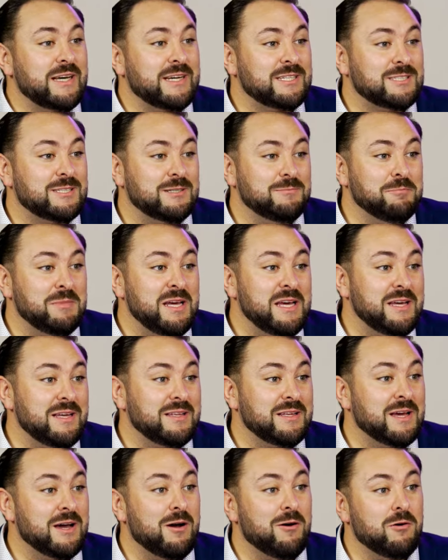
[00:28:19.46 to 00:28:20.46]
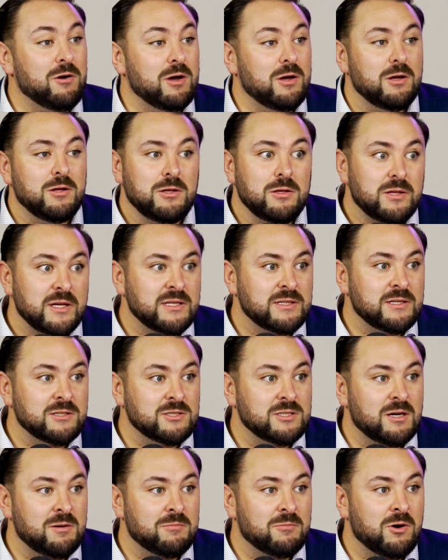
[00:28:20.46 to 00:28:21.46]
asking me, you know, you think there's
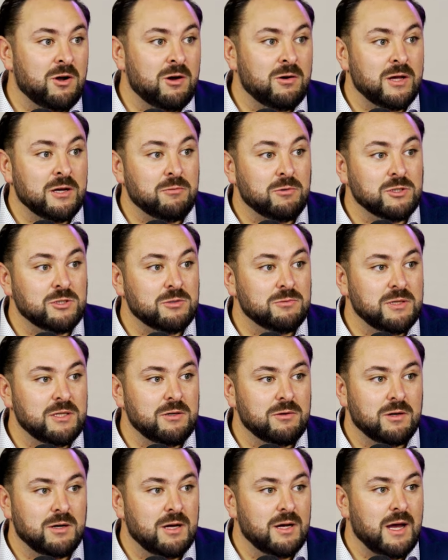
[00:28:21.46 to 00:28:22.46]
something wrong? Like, what should we do?